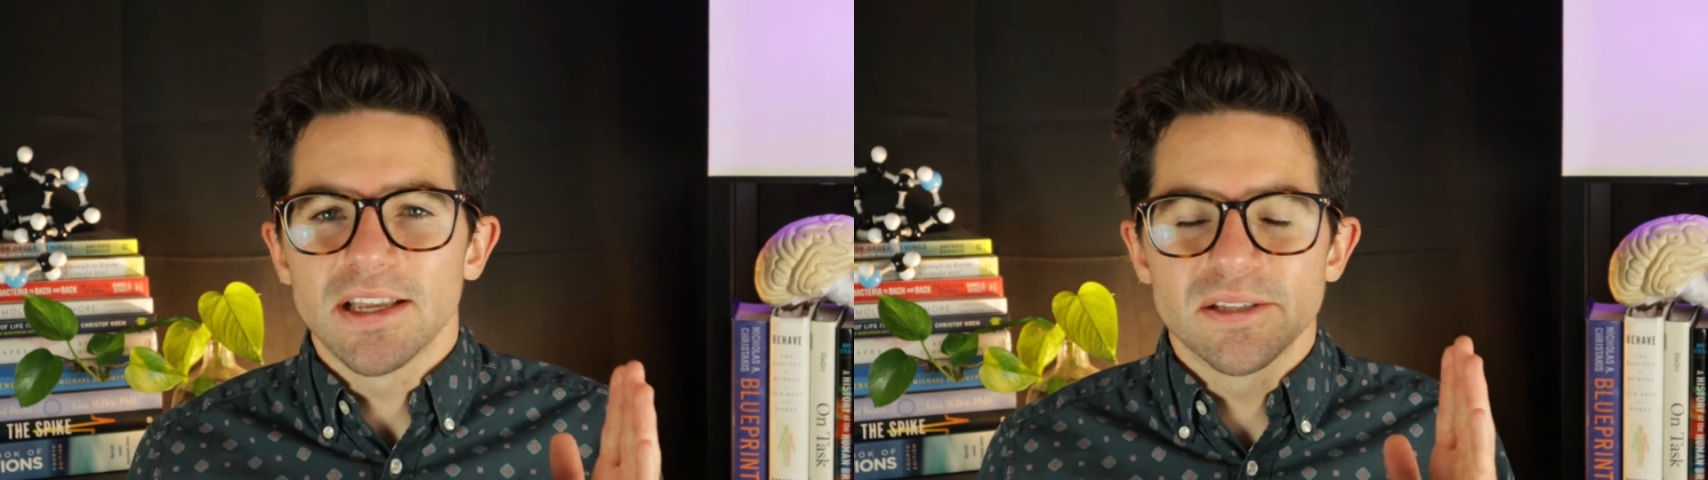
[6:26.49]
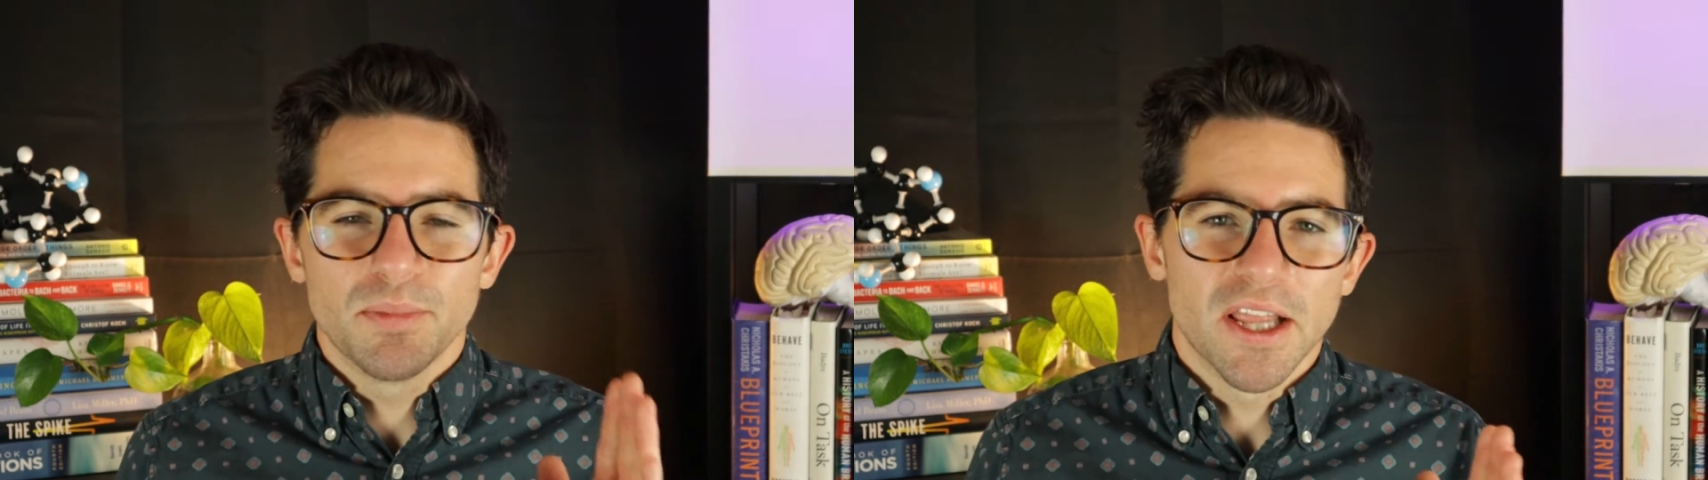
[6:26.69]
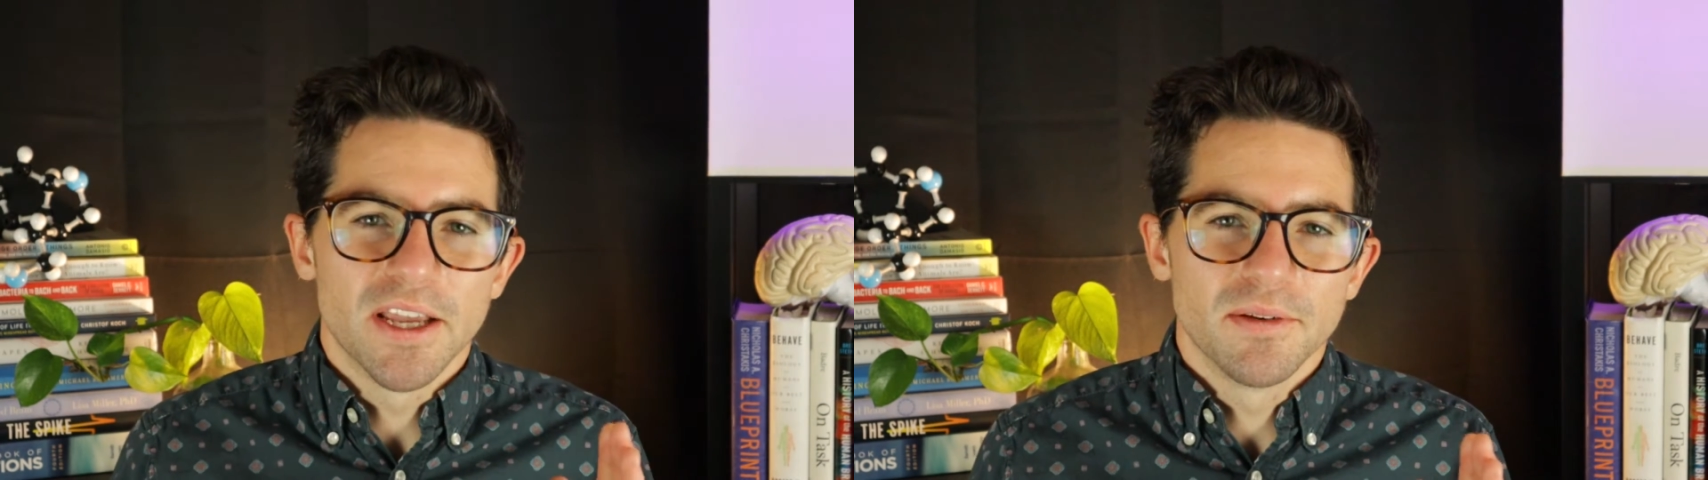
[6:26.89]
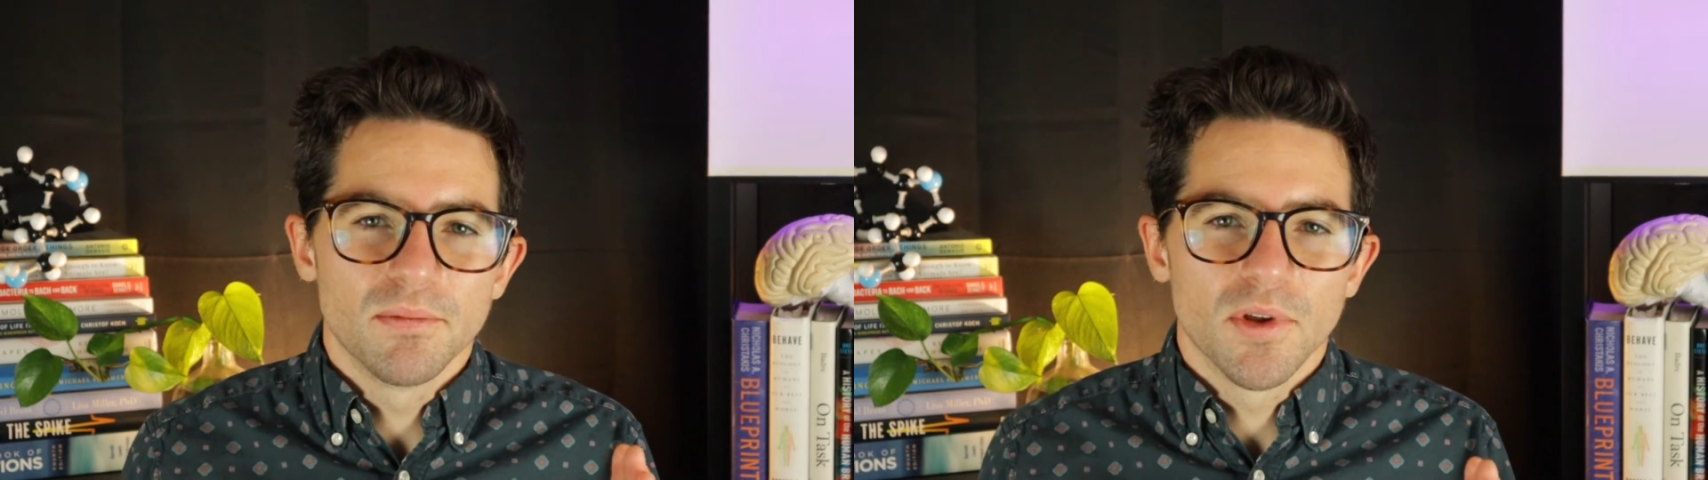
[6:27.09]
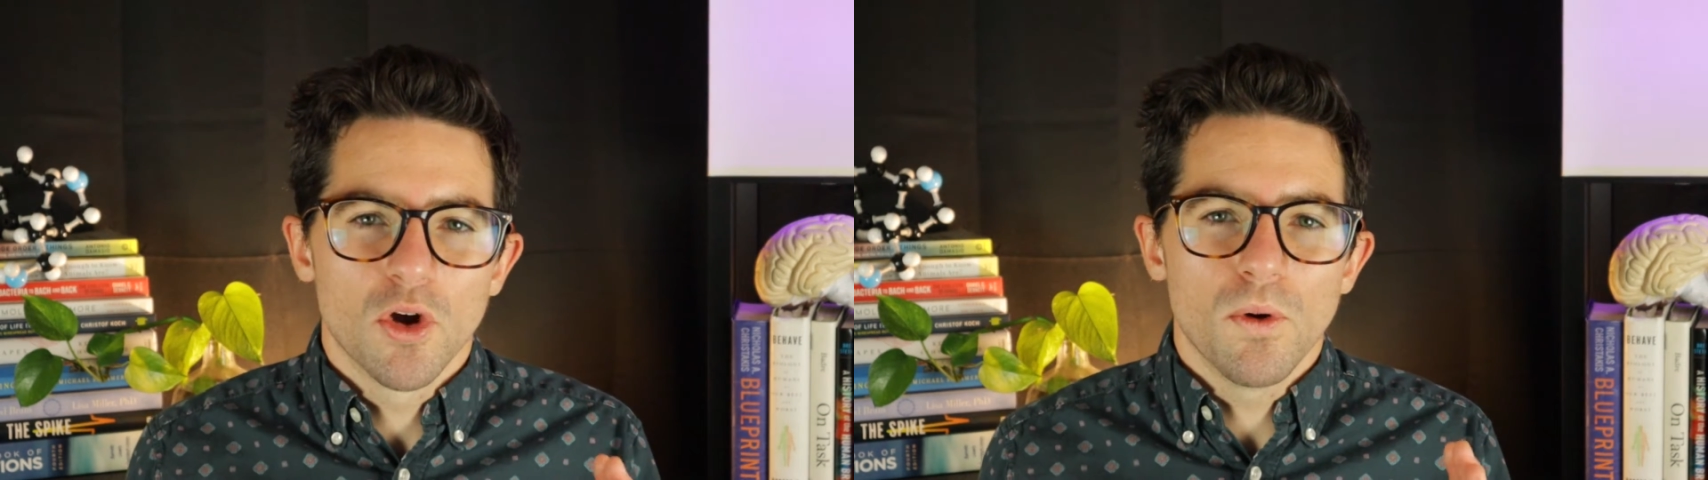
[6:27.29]
explain,
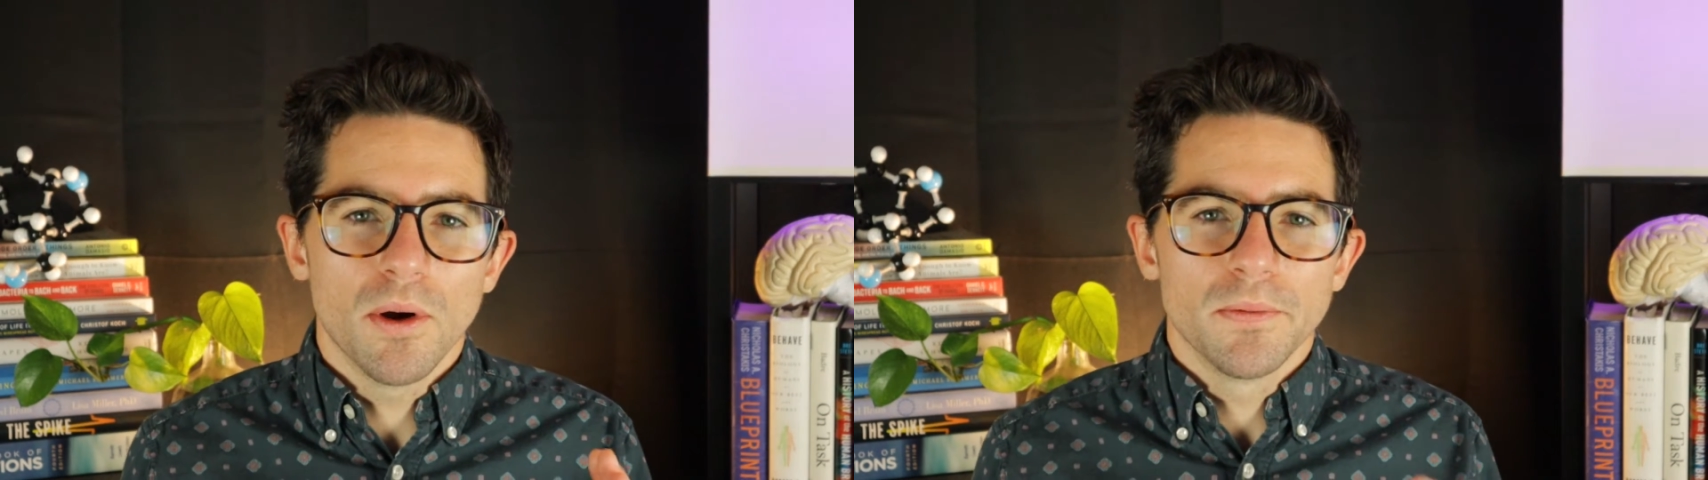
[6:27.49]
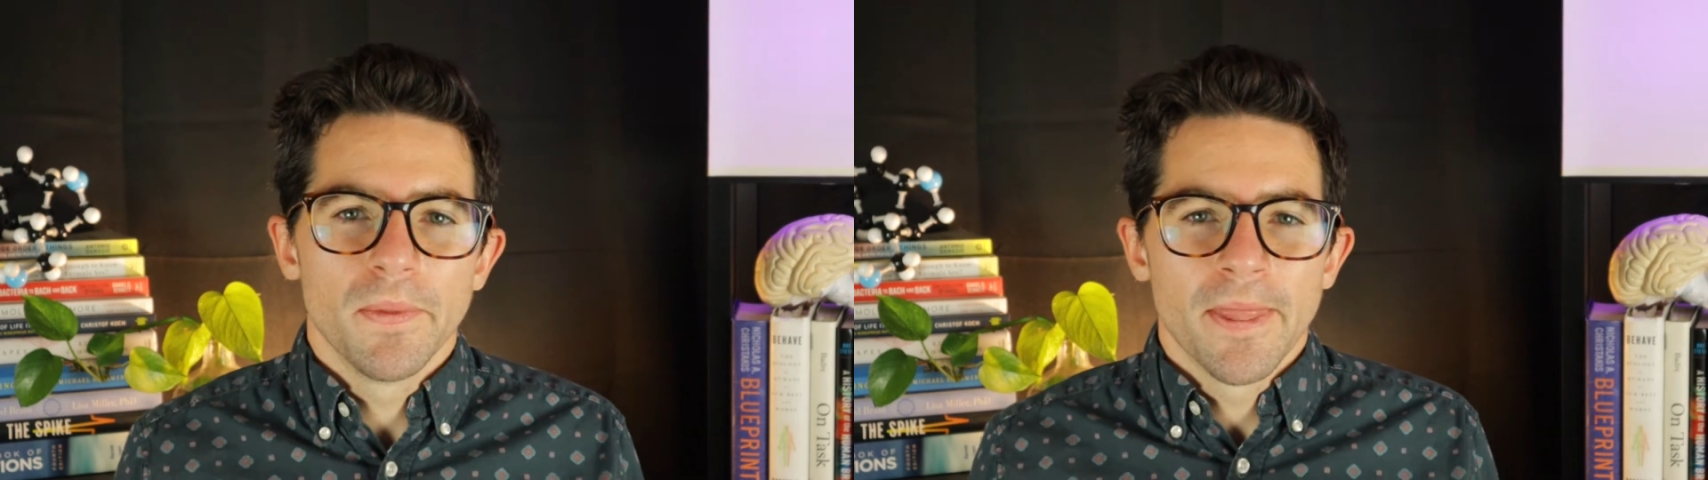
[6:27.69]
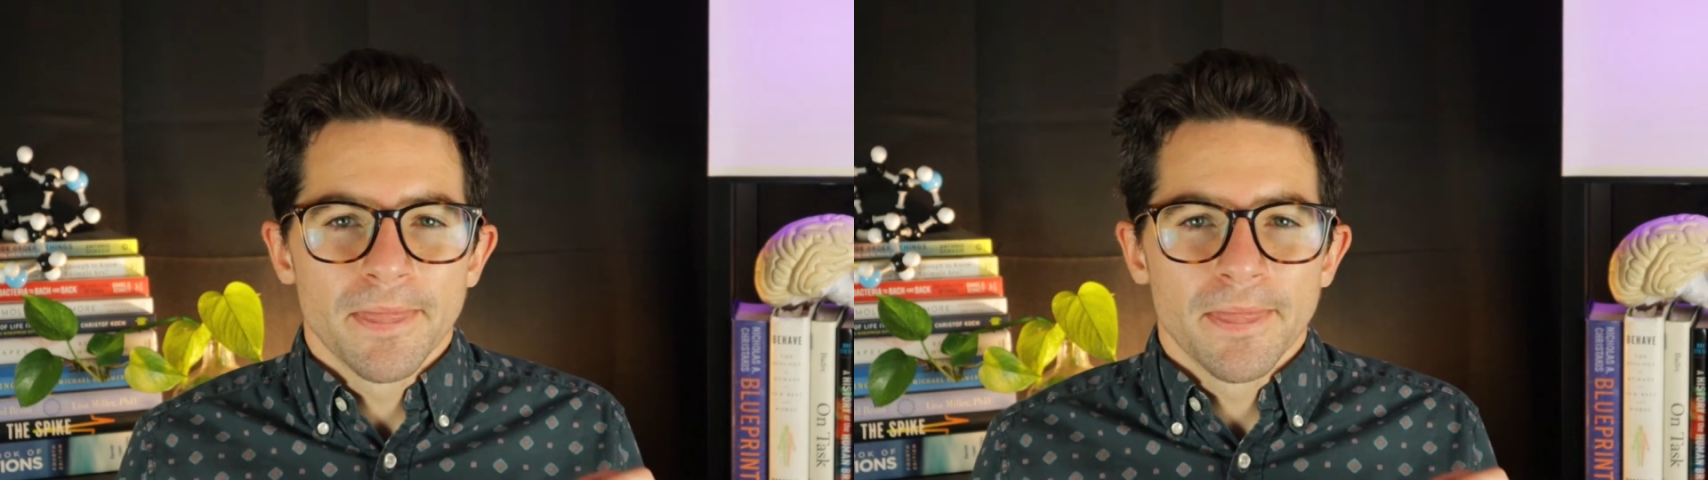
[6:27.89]
quote,